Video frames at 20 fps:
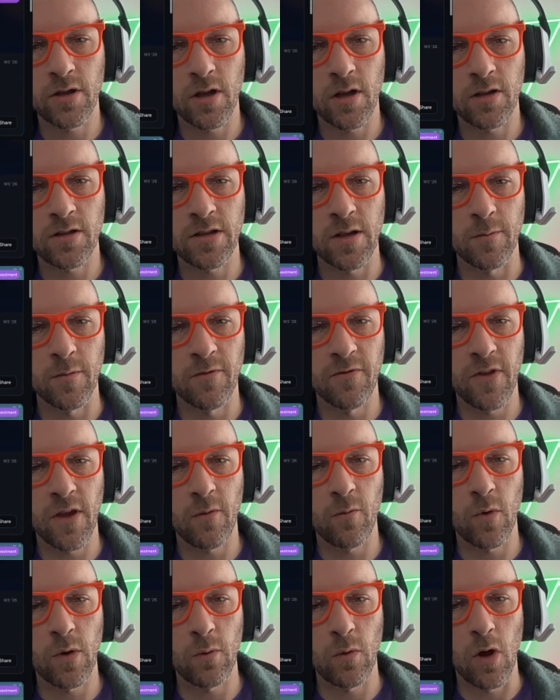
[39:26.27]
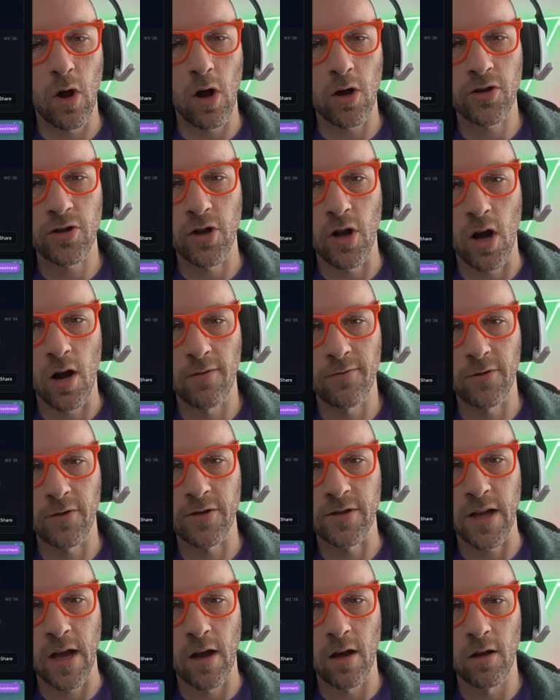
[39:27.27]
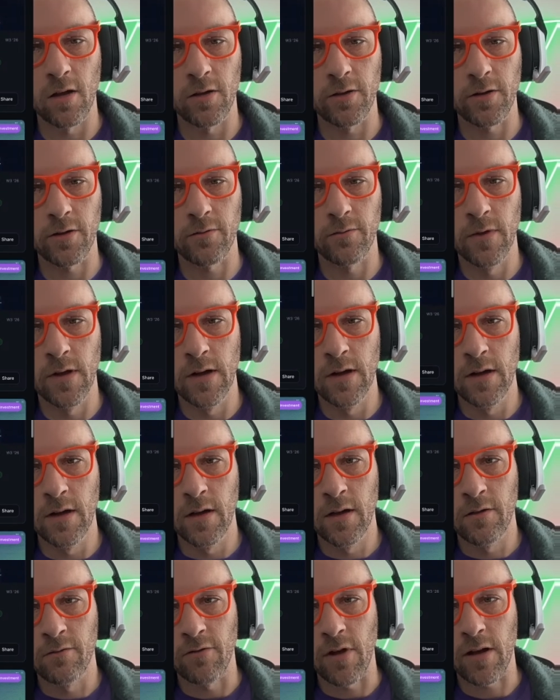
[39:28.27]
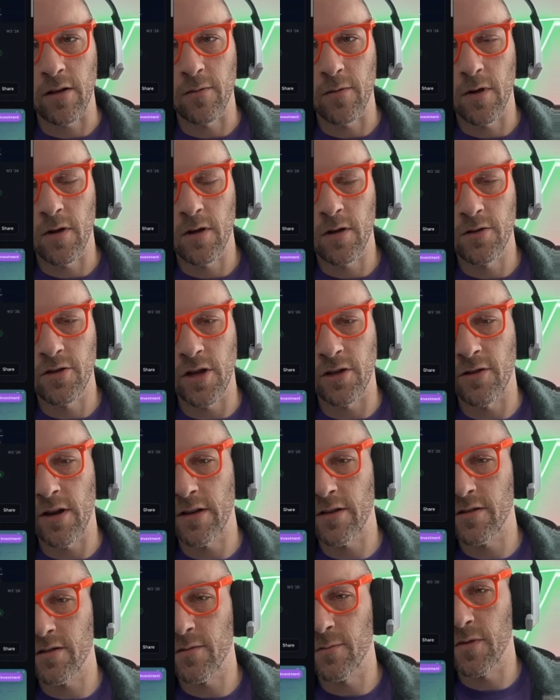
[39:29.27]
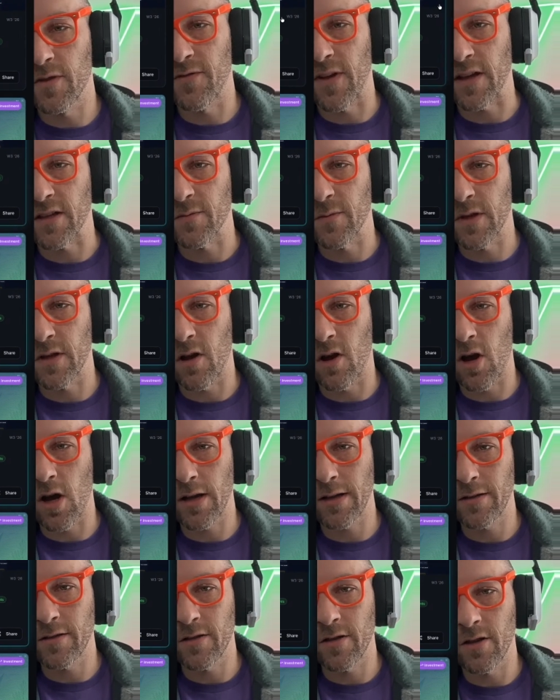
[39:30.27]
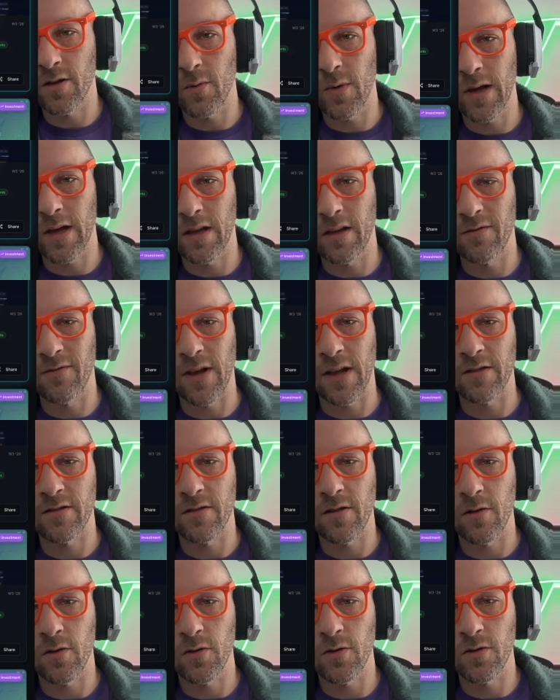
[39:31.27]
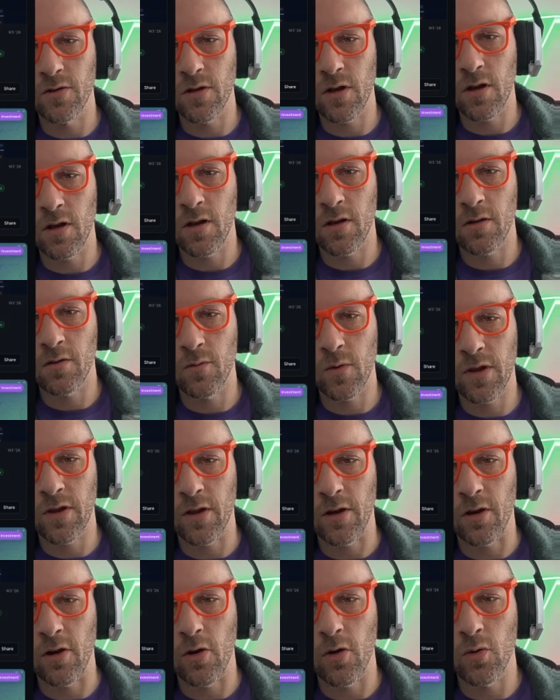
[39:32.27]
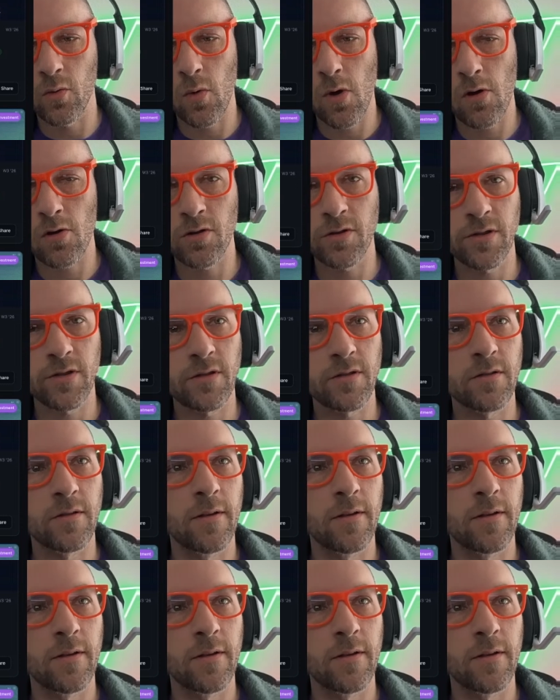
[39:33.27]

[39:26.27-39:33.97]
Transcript: Some of them we will auction off or sell or generate some investment on so that we can advance those within our own walls.